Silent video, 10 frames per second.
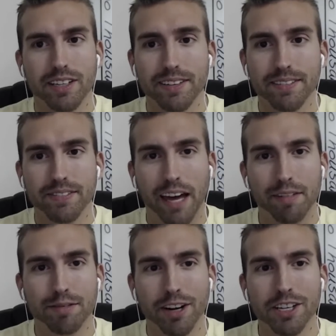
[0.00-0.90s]
that
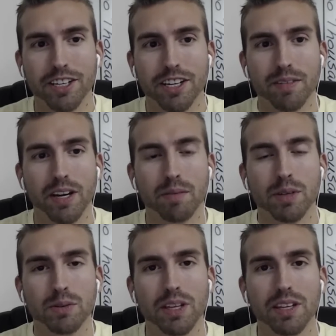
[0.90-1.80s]
friction coming up
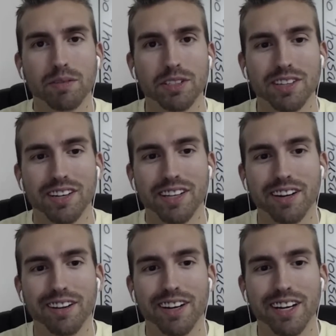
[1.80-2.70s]
between them. We saw that a
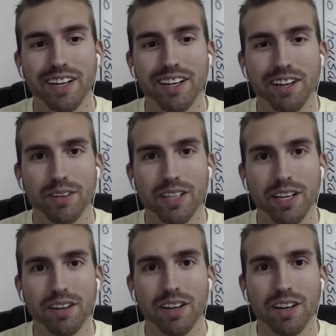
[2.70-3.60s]
lot, when they
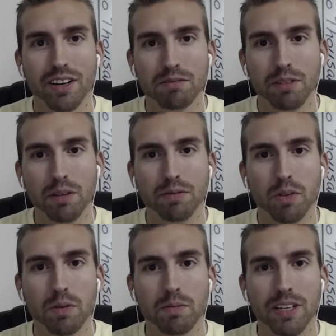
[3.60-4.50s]

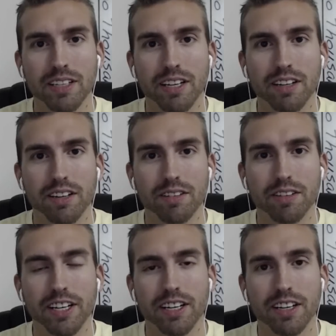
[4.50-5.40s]
reformed at the end
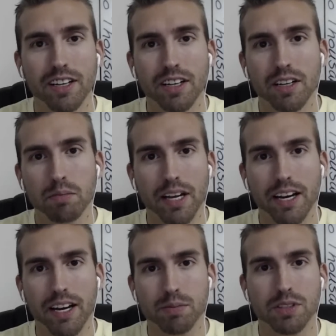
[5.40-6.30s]
of Black
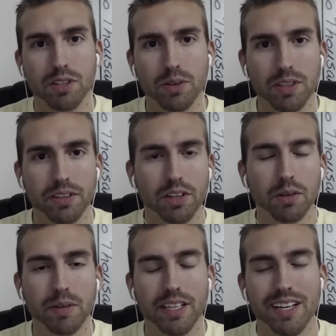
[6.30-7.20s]
Ops 2 a little
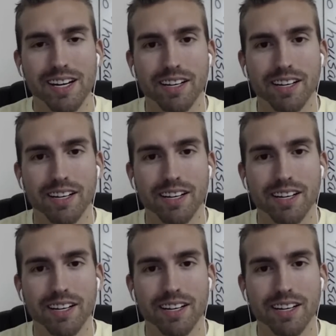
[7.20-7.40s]
bit, that,